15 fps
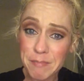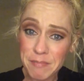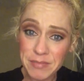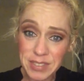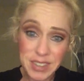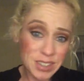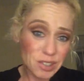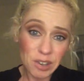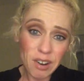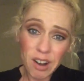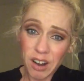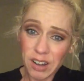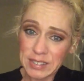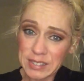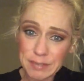These are
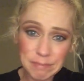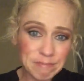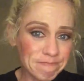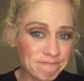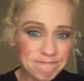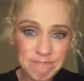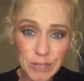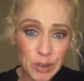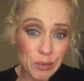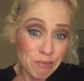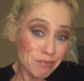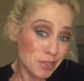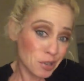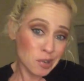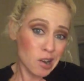awesome.
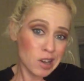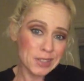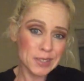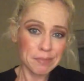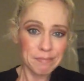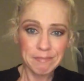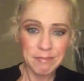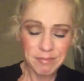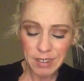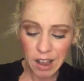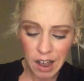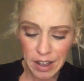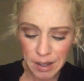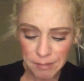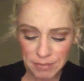They're awesome.
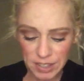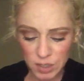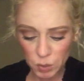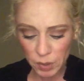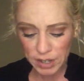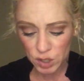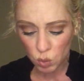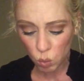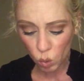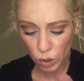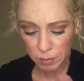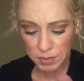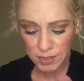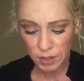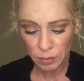This one is
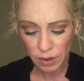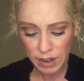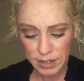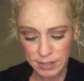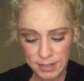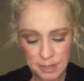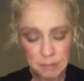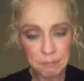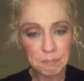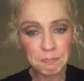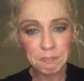Warm Sunrise.